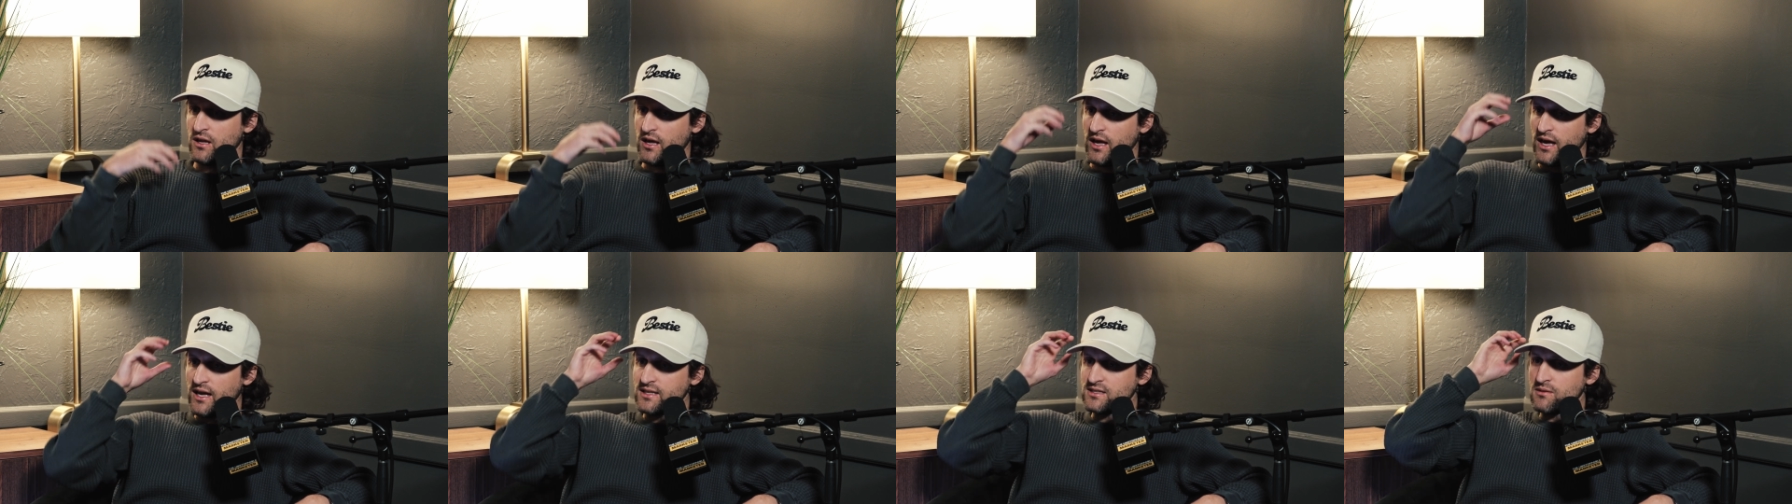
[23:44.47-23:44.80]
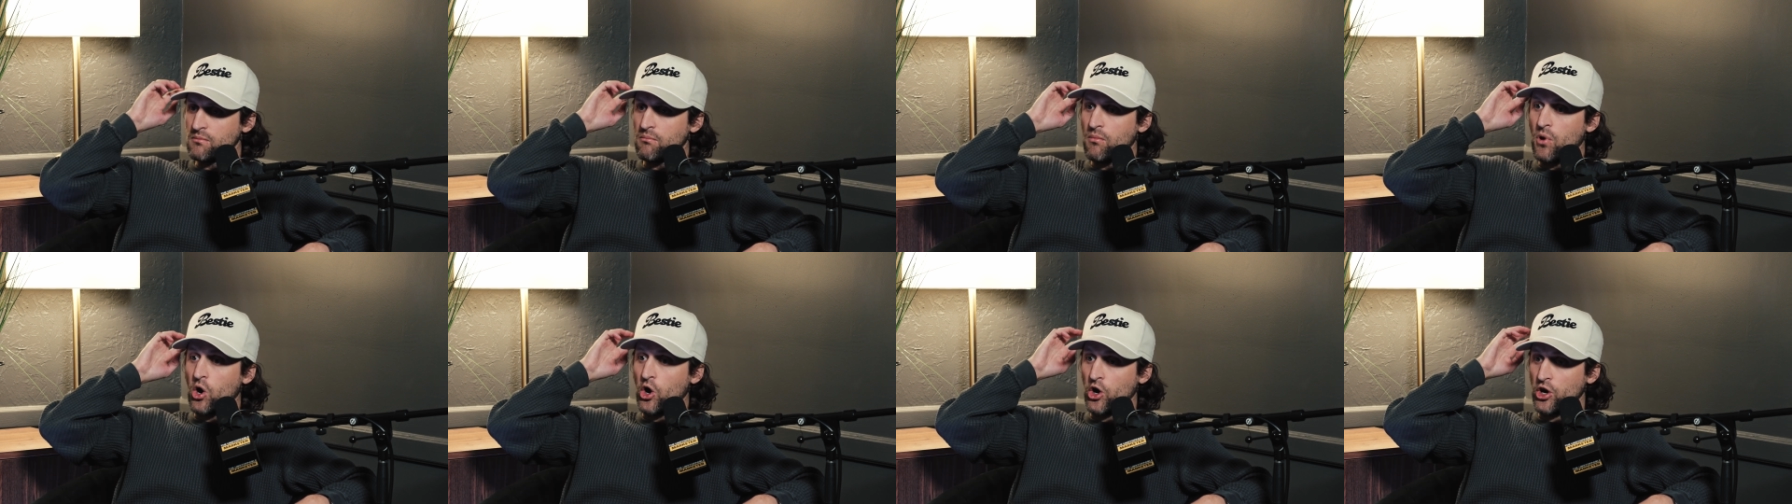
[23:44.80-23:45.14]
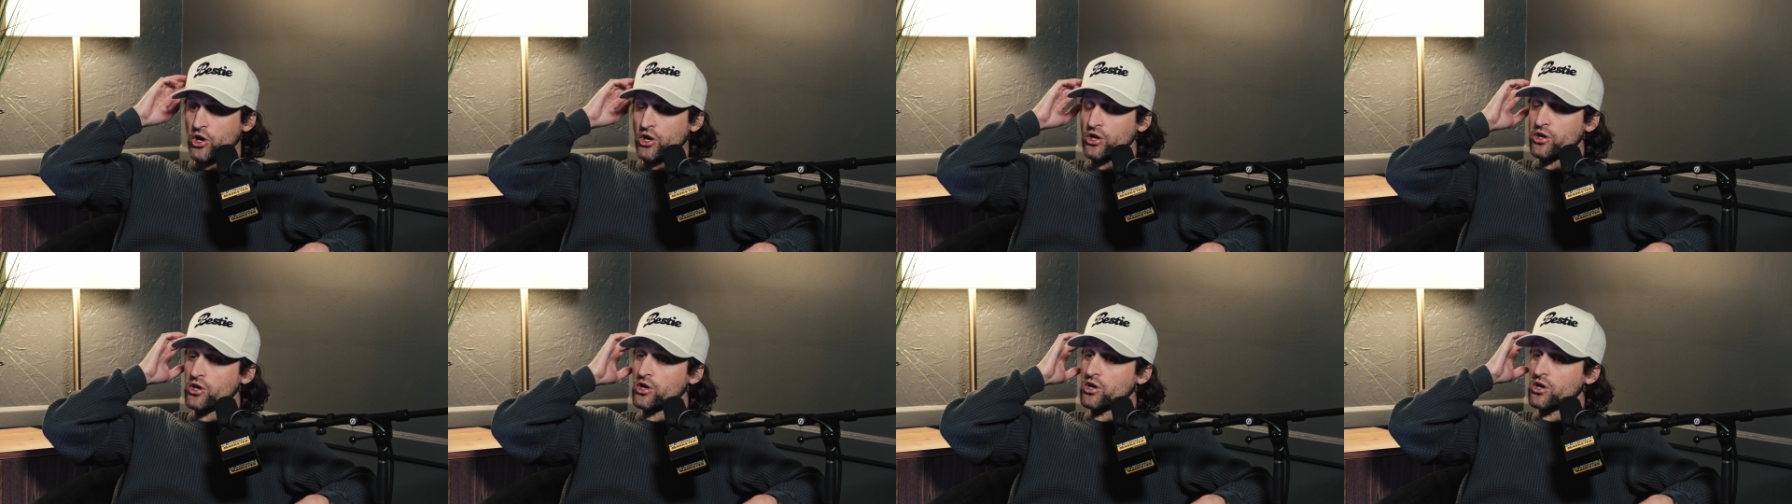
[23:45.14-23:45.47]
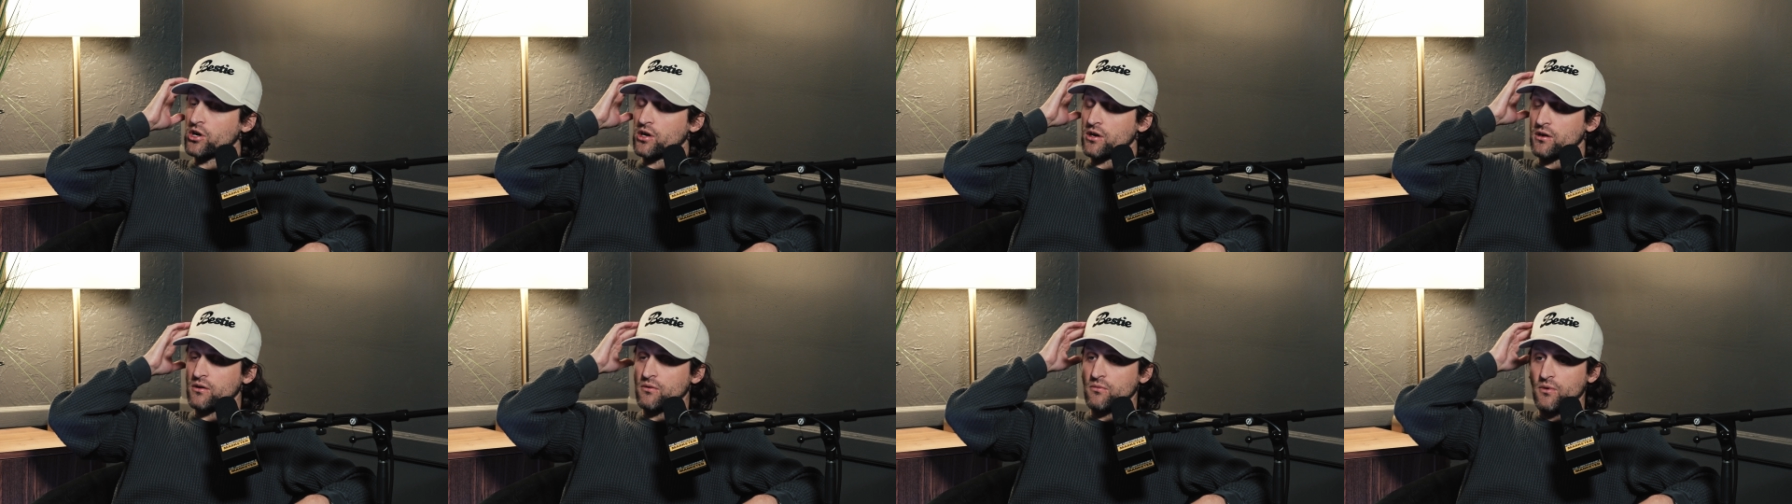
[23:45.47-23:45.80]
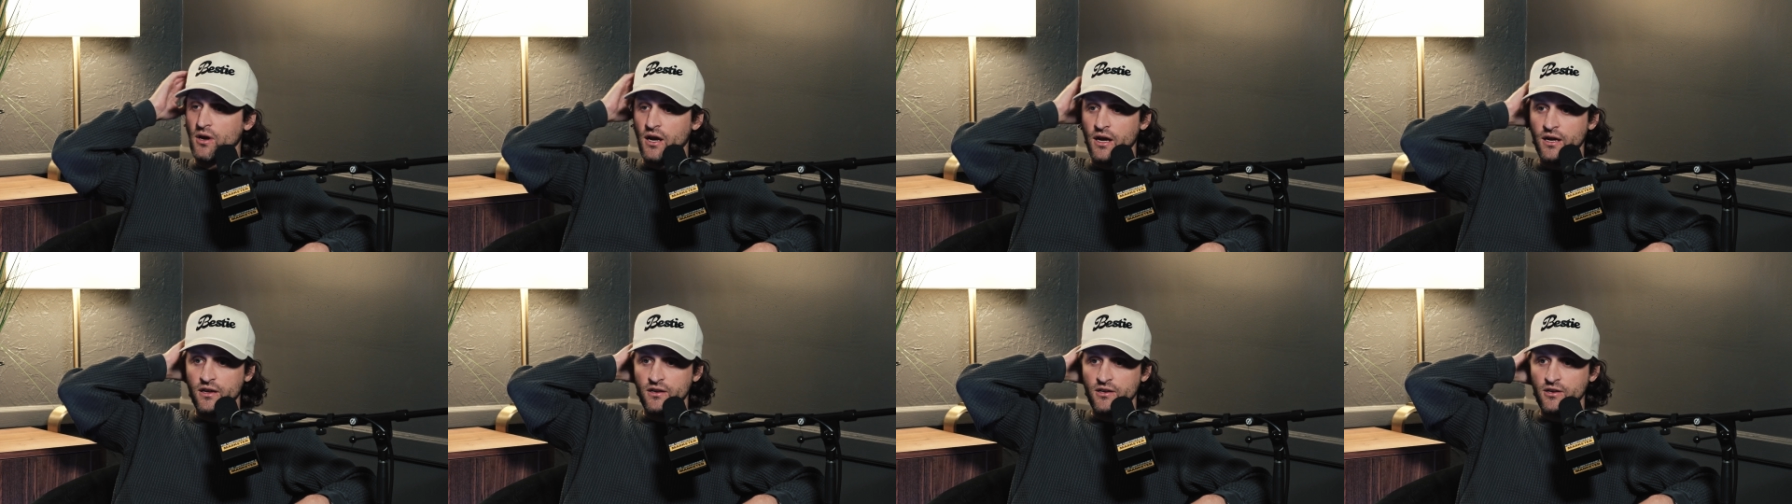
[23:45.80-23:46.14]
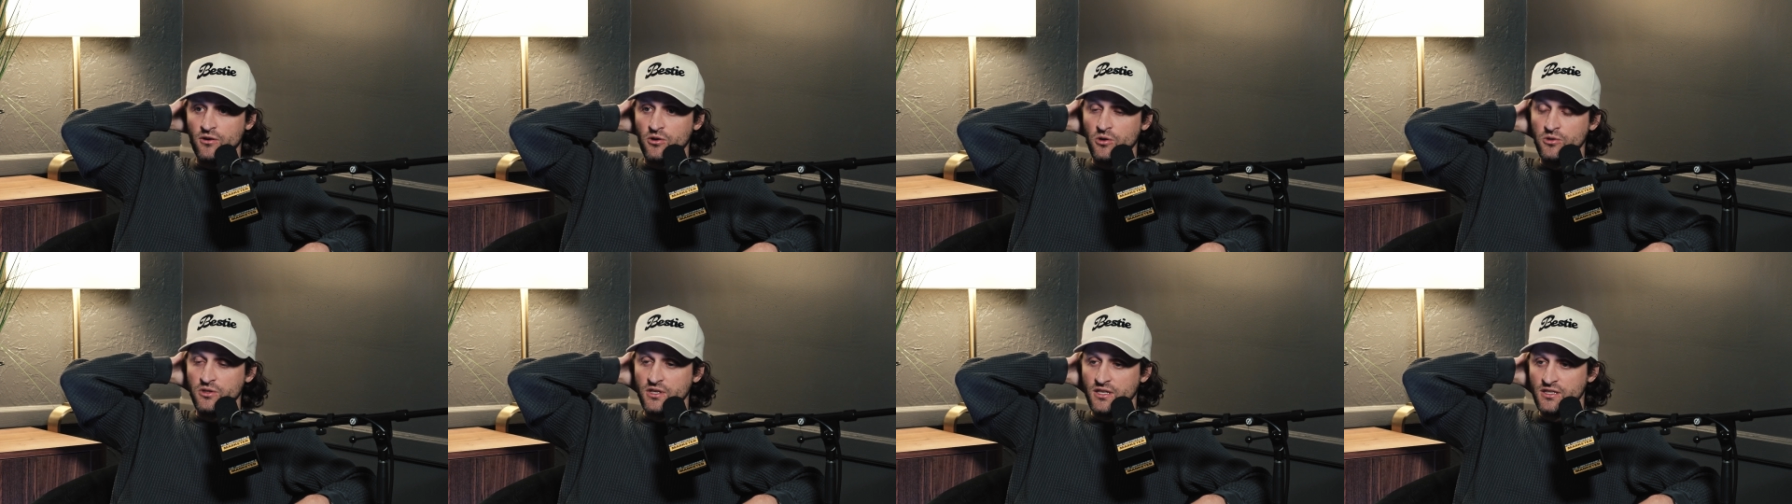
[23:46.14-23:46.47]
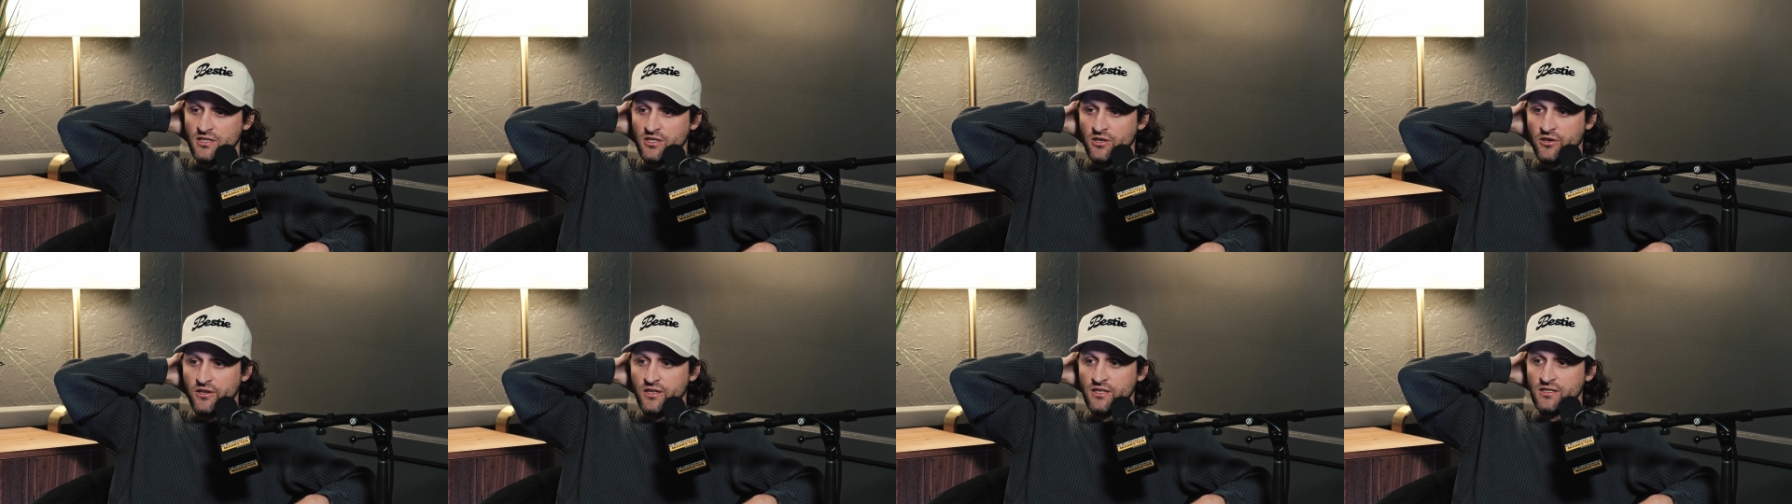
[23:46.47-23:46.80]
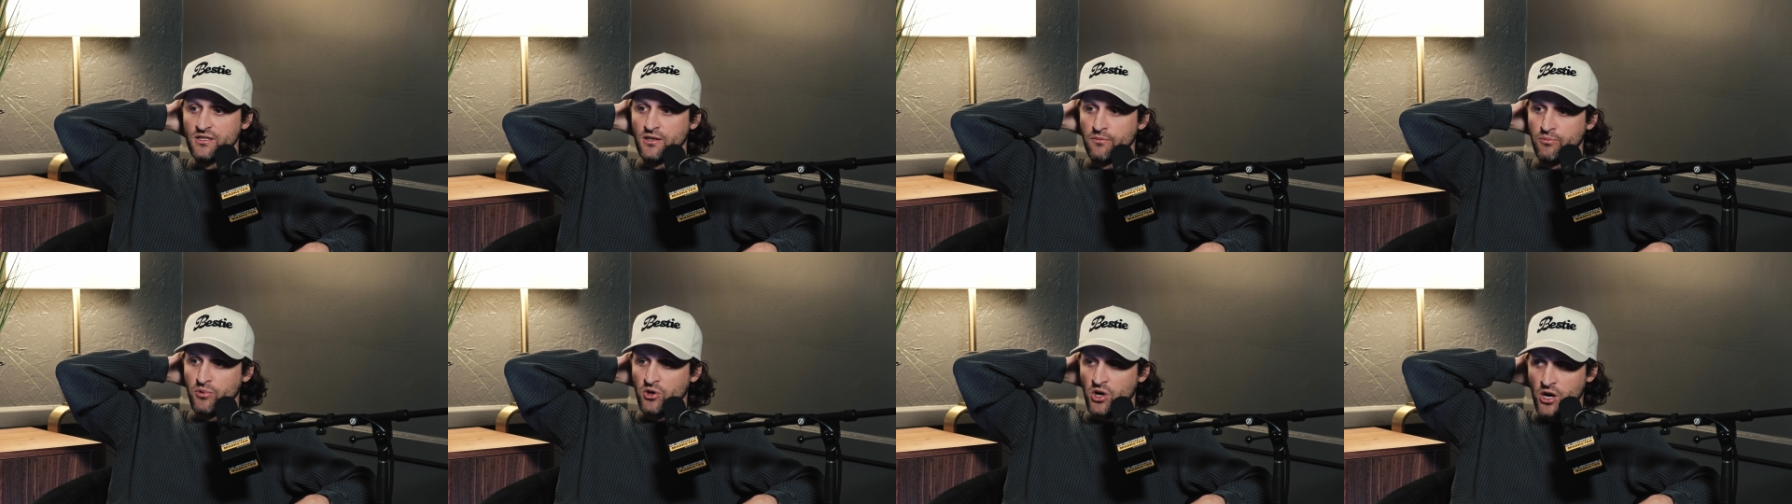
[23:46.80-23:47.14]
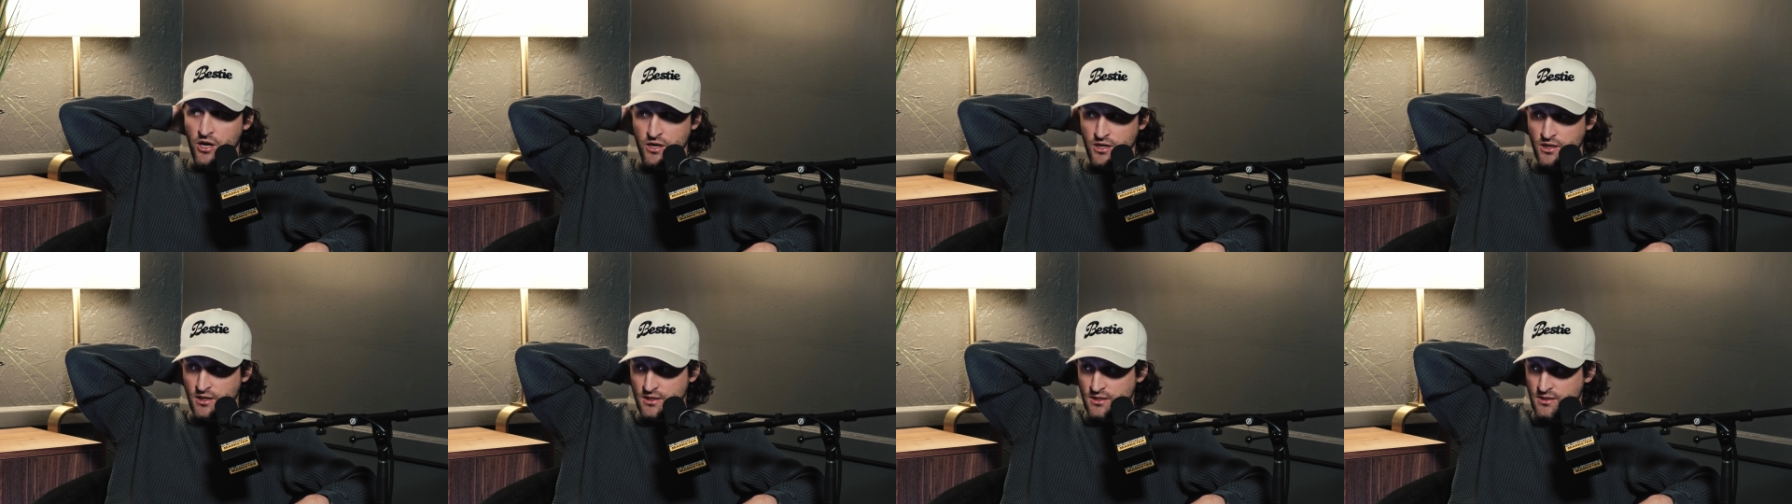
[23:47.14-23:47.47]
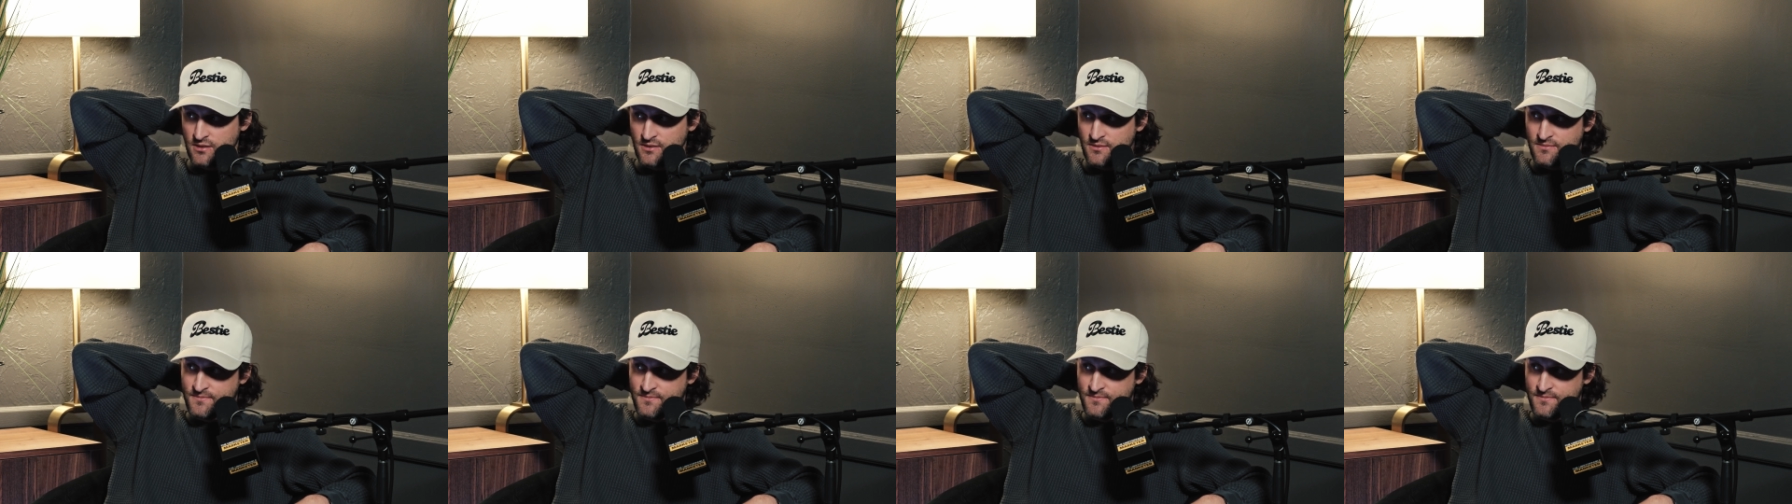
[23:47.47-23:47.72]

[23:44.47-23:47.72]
as a marketer, right, you're only as good as your product.